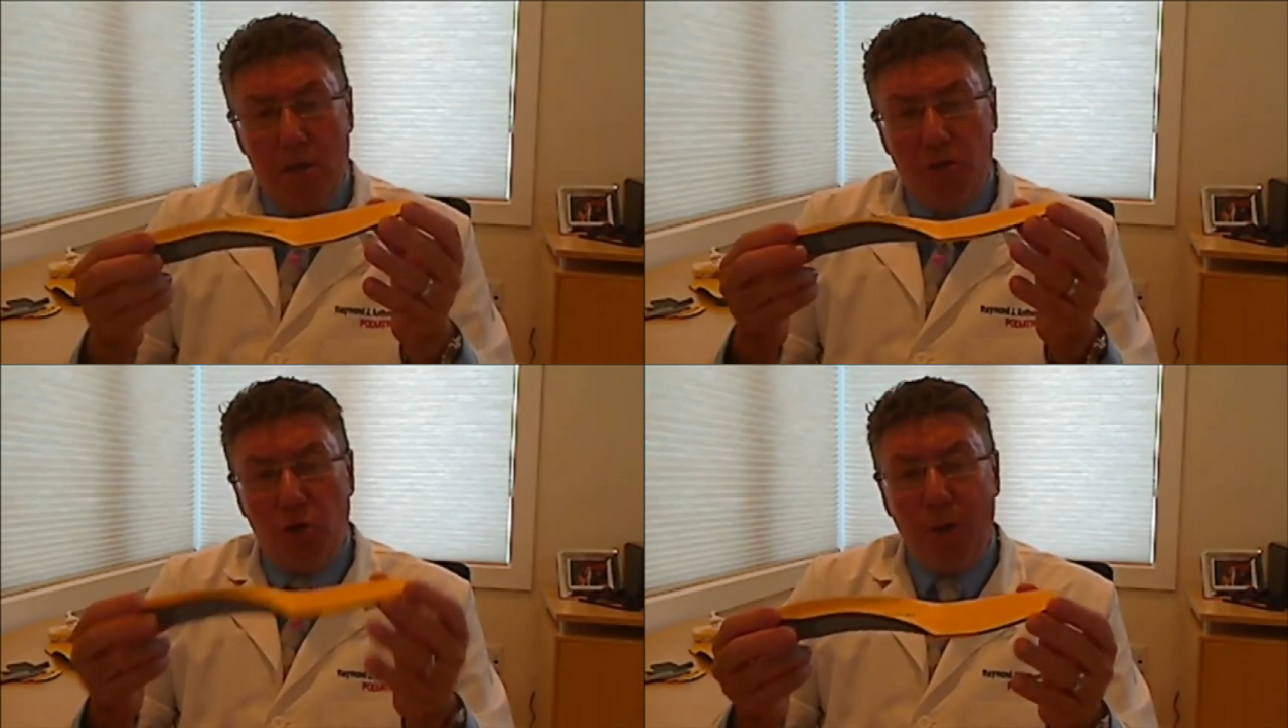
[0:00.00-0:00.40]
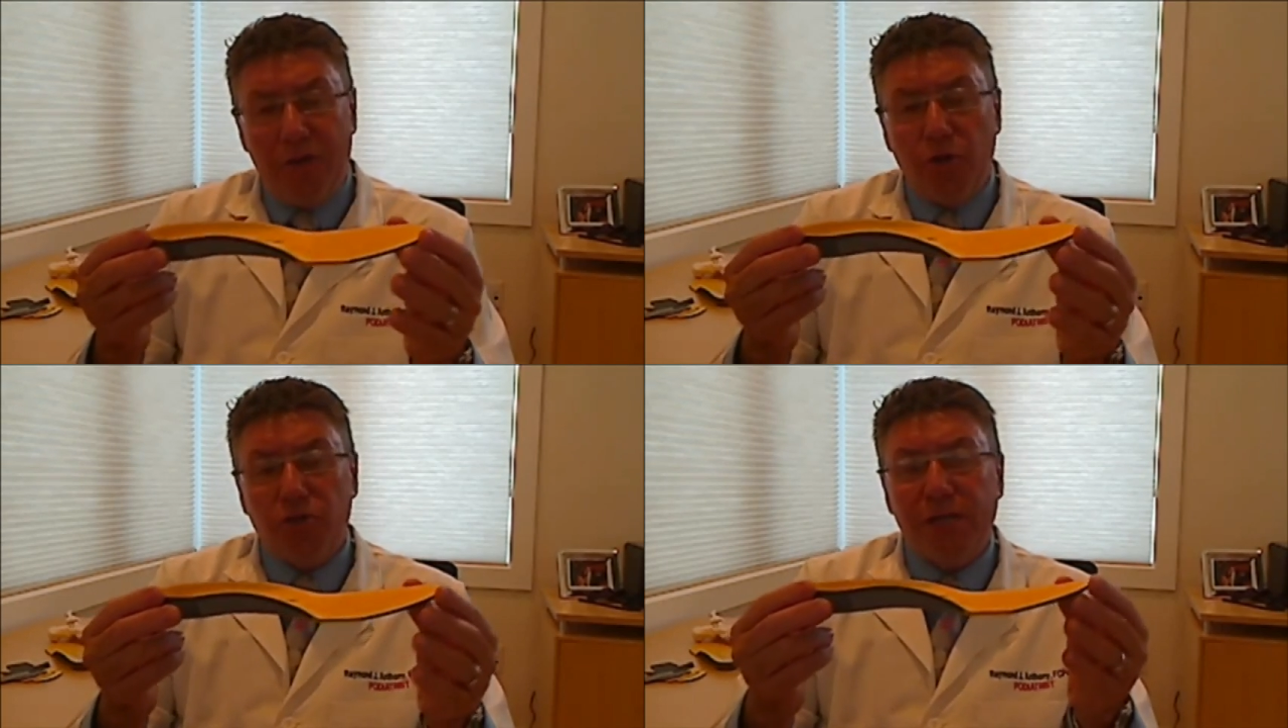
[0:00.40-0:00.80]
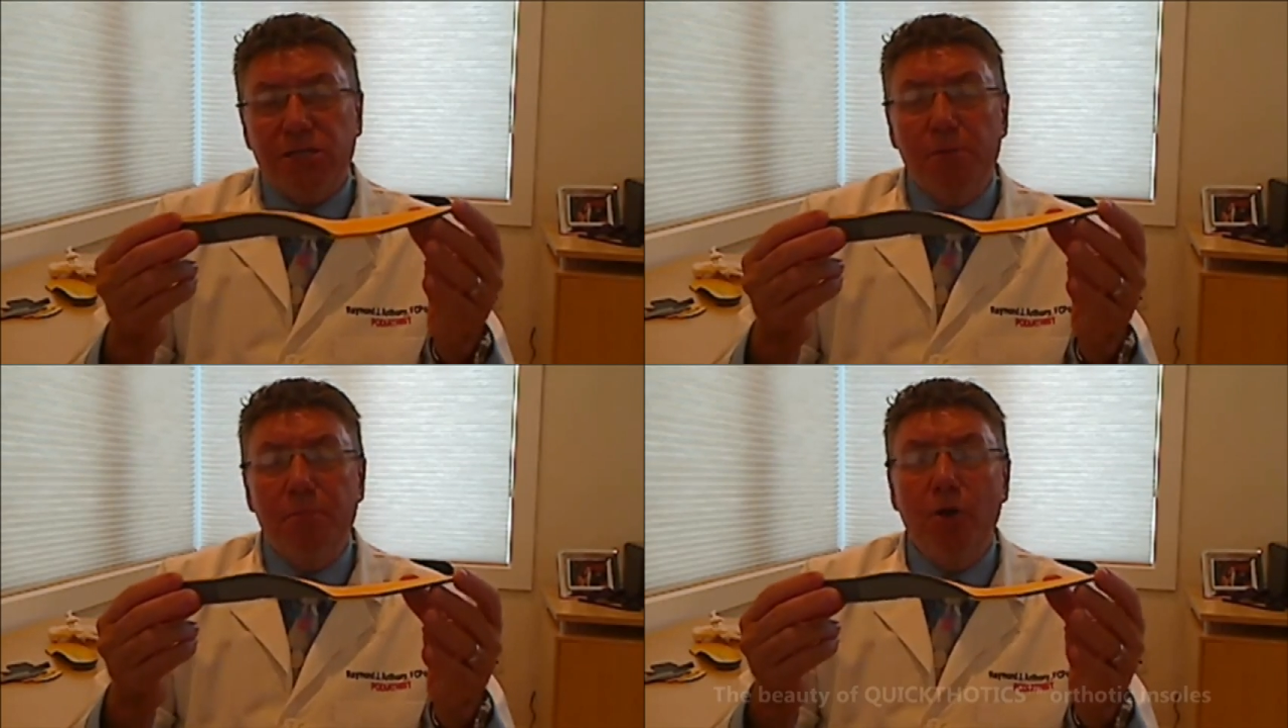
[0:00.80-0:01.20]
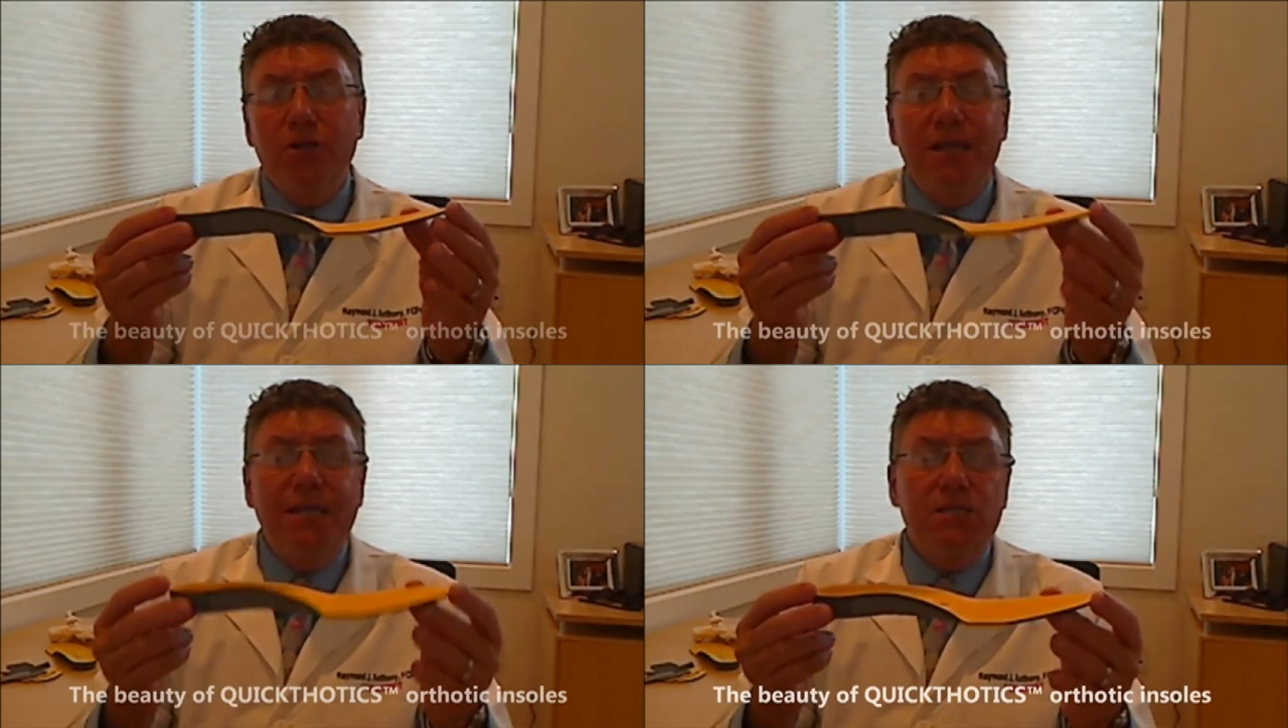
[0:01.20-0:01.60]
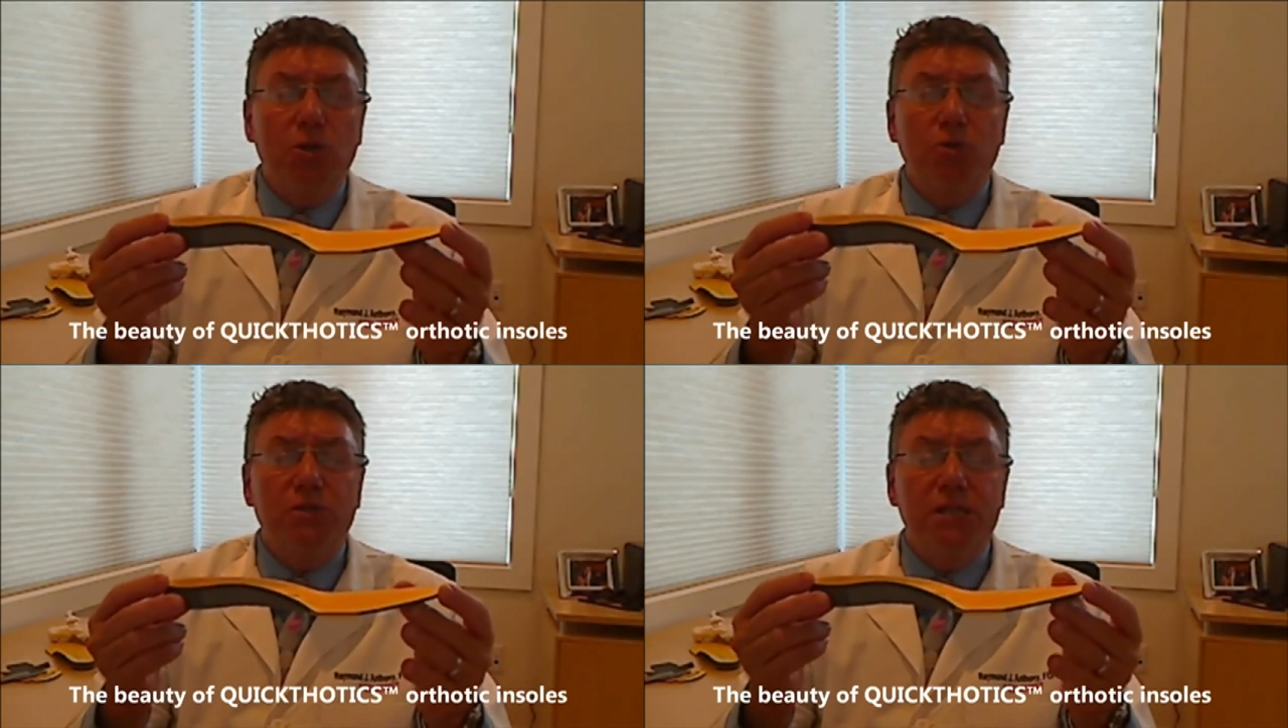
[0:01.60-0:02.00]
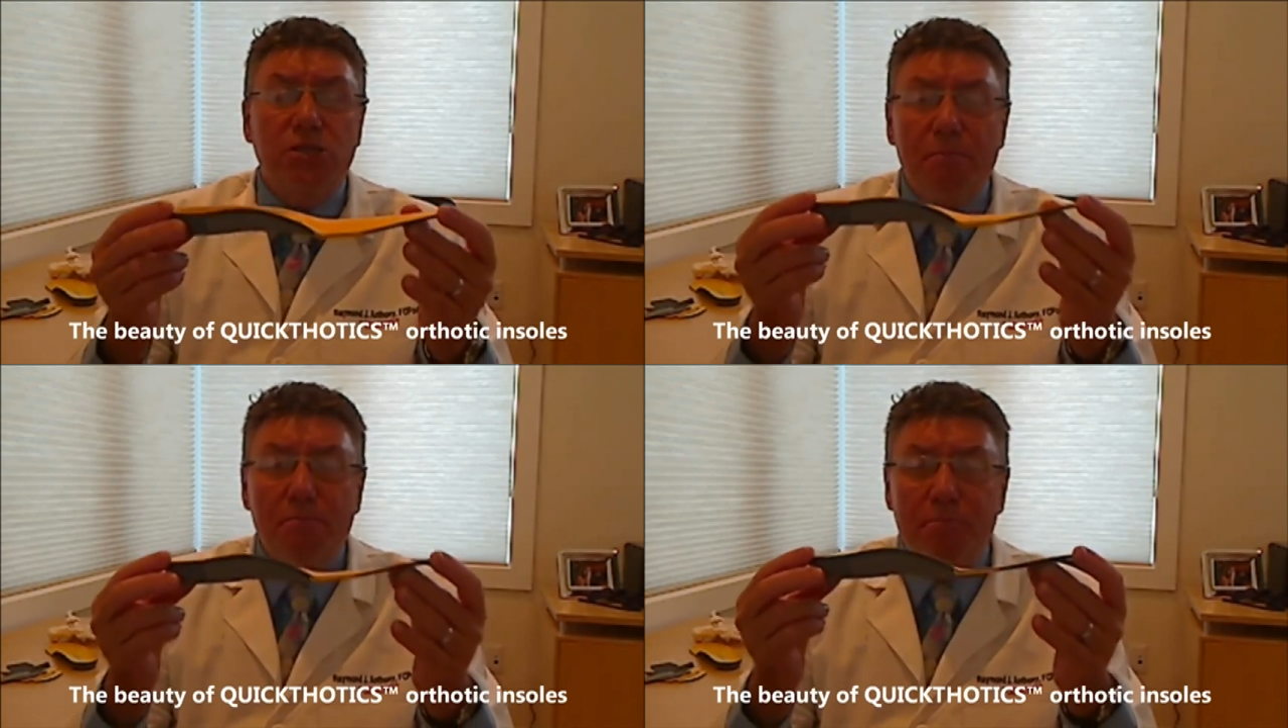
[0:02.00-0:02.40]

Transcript: The Quickthotics component insole system